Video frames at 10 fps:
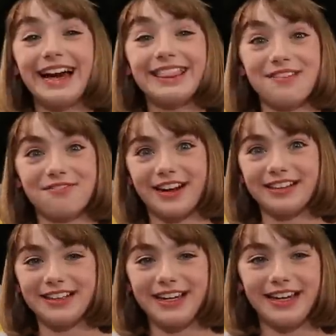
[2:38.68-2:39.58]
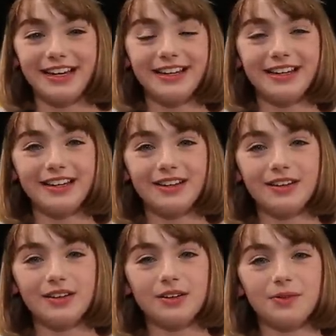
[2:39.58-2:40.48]
I think Fregley
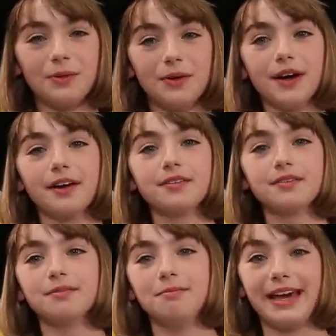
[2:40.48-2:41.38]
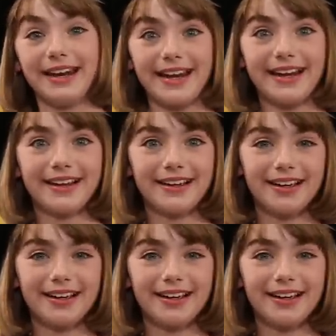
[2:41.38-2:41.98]
or Manny.